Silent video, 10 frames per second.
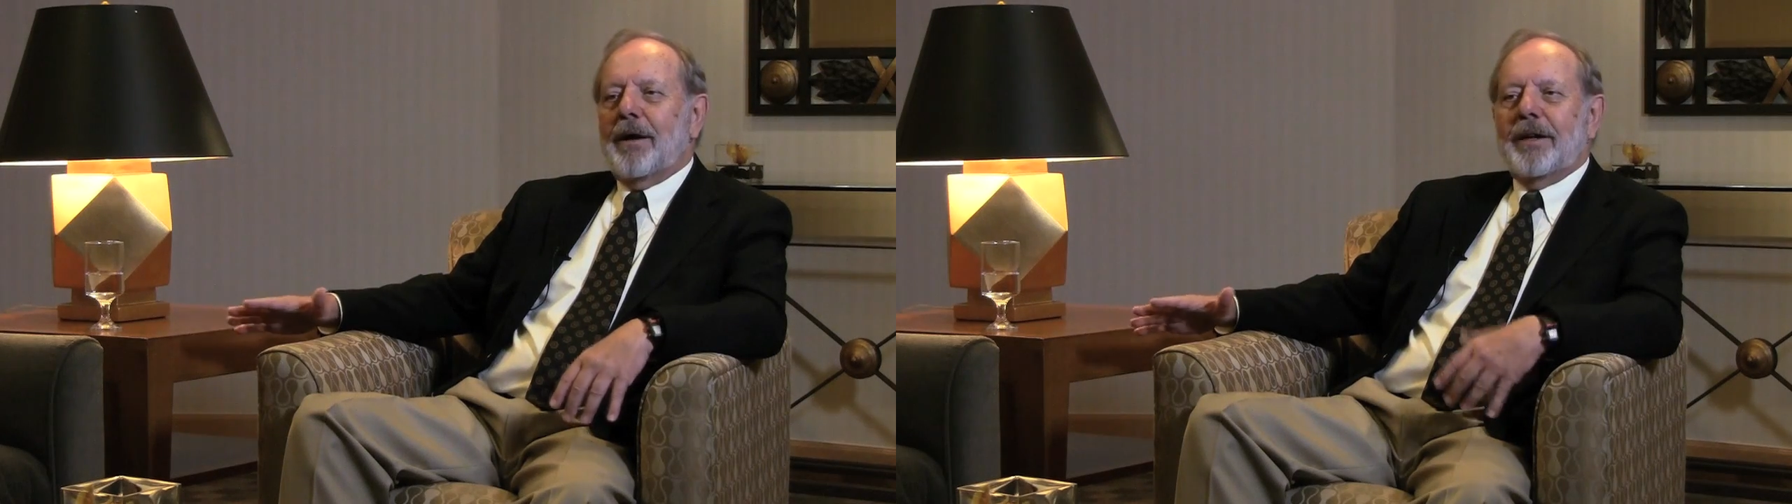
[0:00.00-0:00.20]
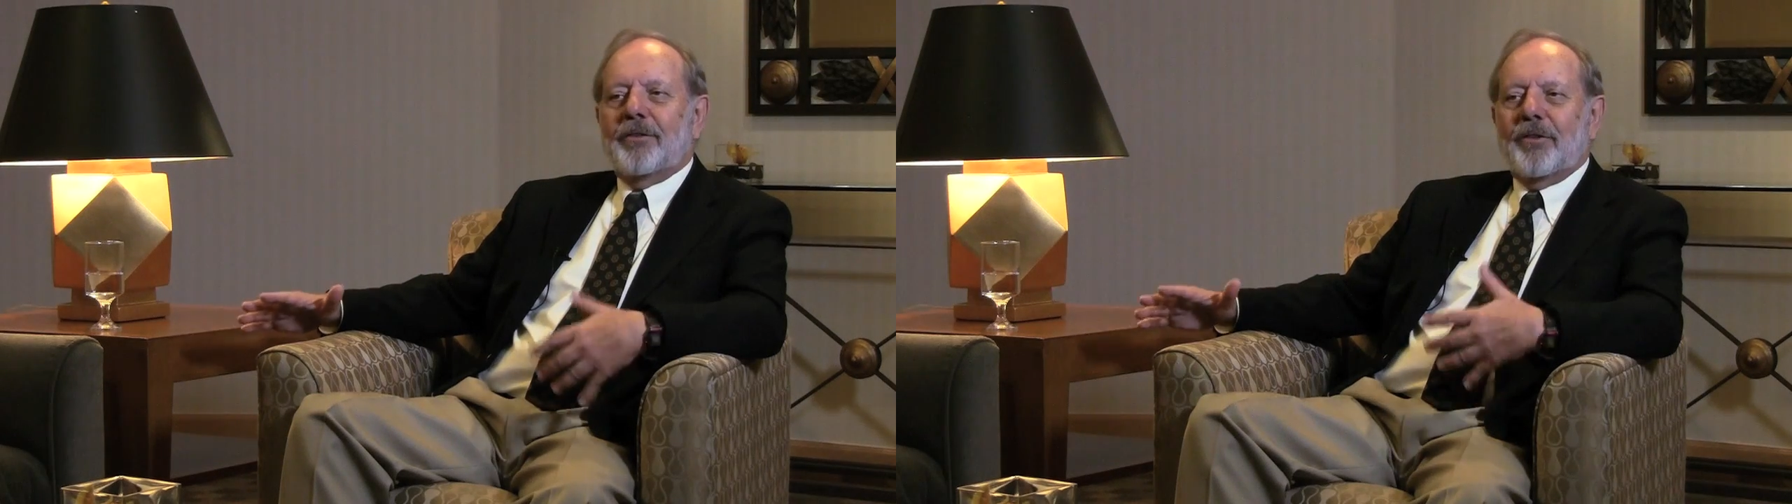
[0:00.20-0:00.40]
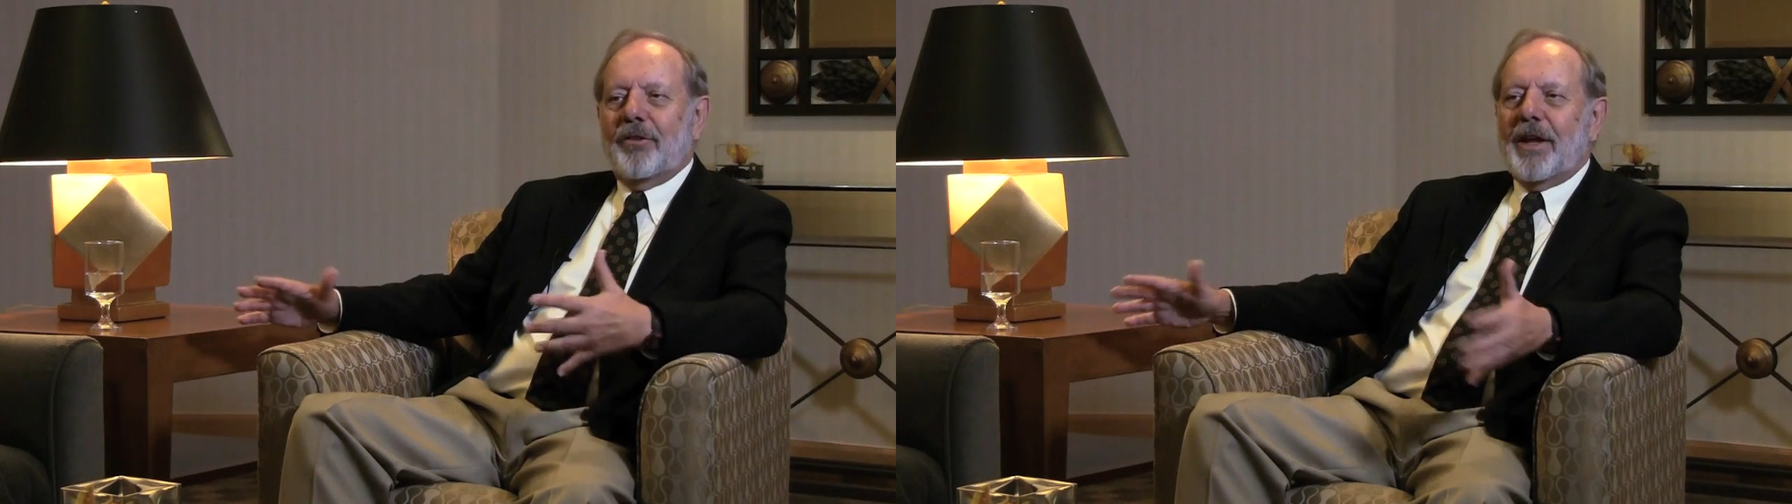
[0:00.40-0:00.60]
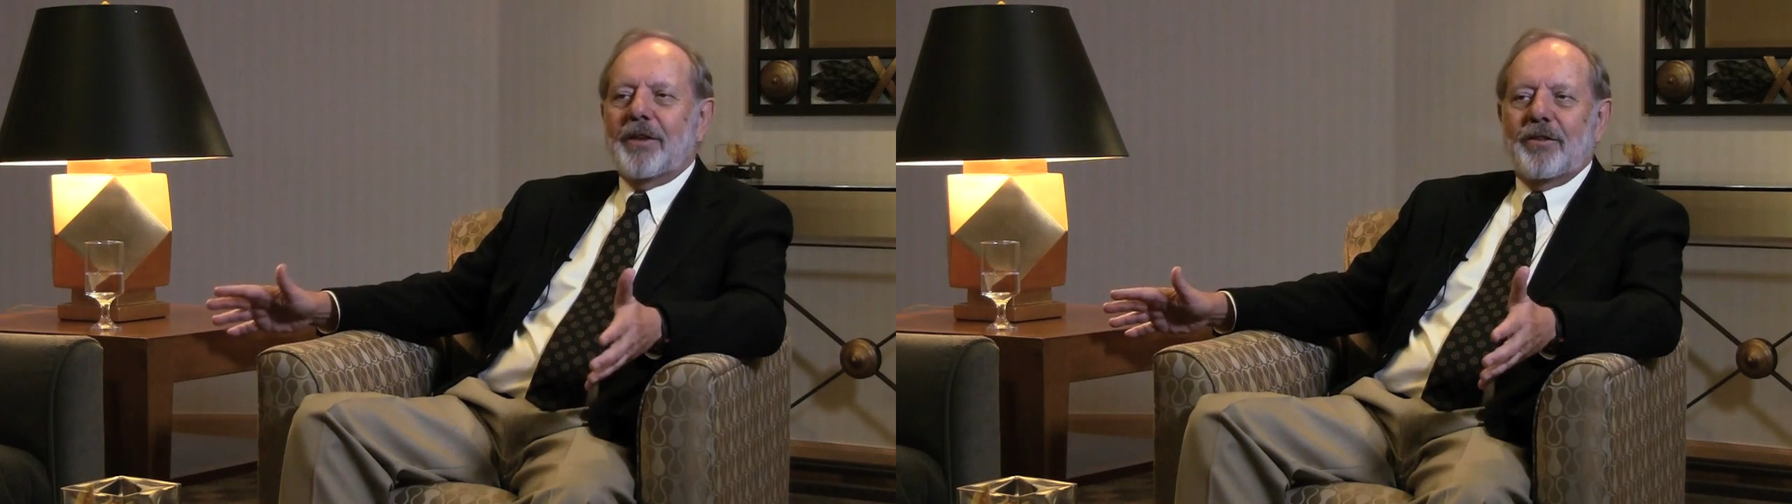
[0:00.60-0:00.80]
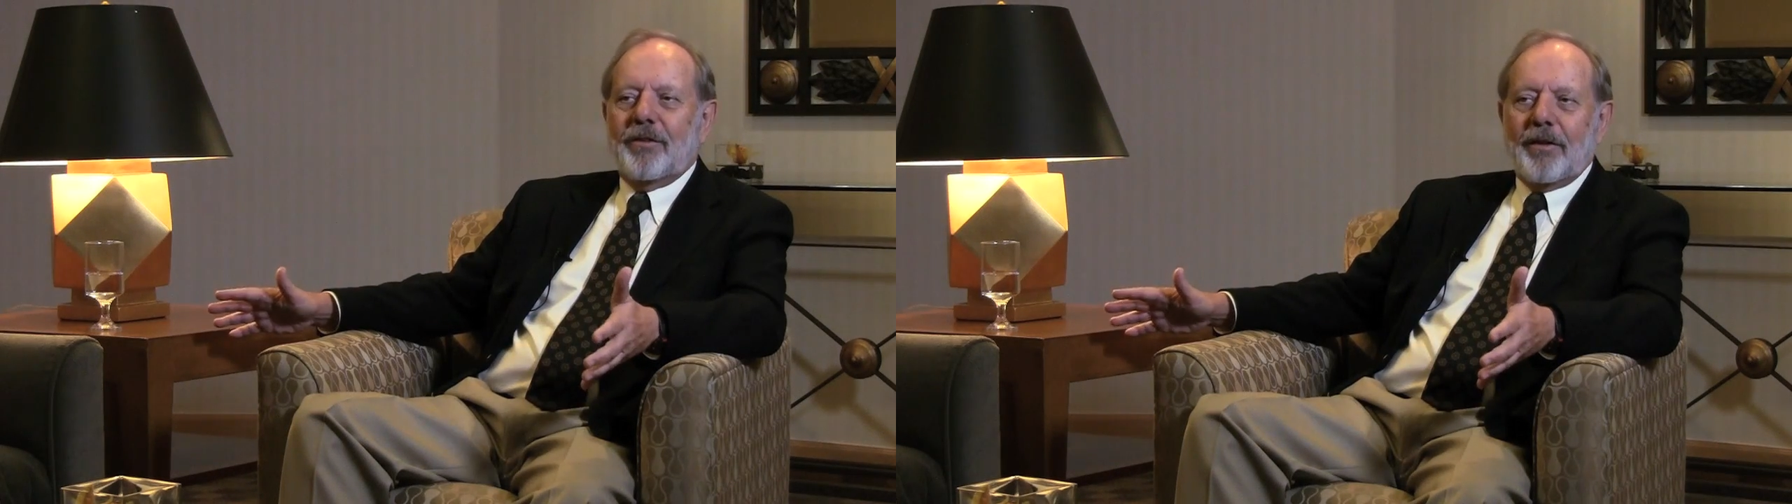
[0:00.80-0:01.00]
It's a
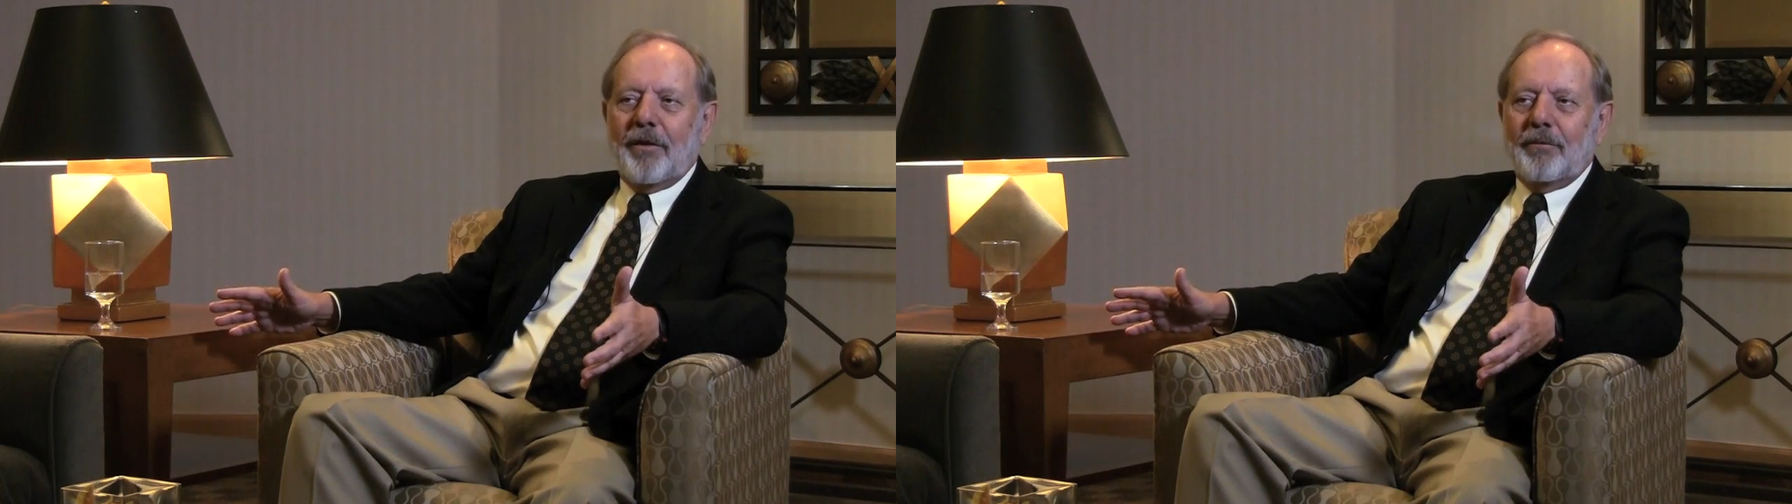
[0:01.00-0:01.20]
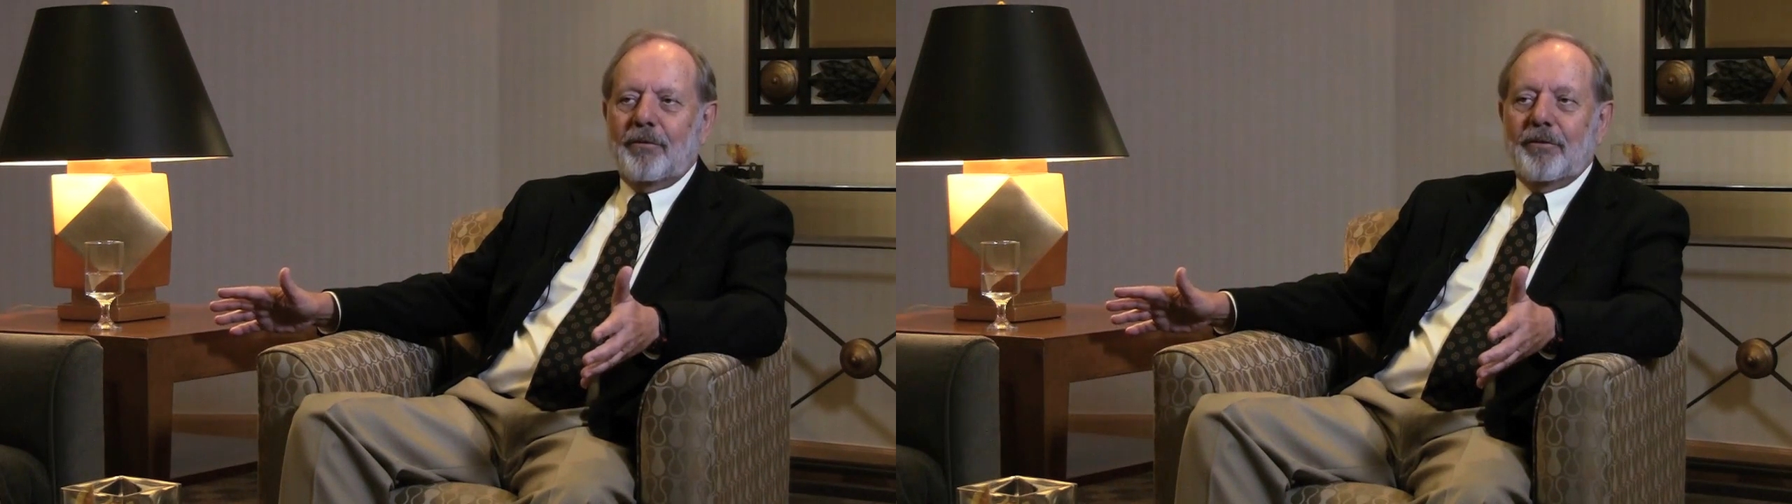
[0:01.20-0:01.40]
sense of